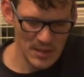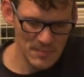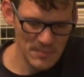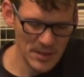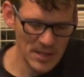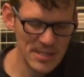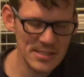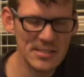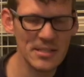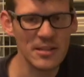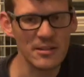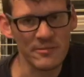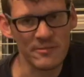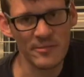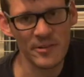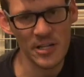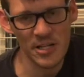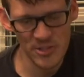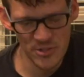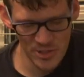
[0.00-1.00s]
because of the
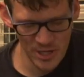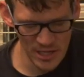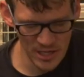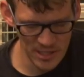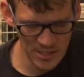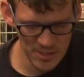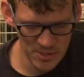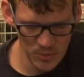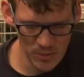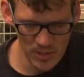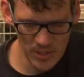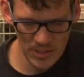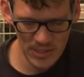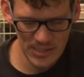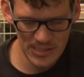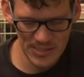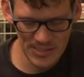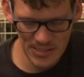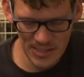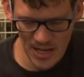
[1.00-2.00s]
free draining soil,
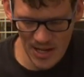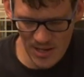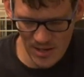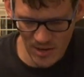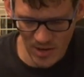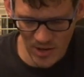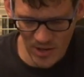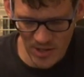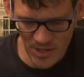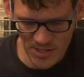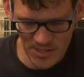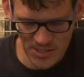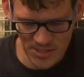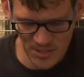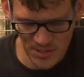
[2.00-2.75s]
it's kind of hard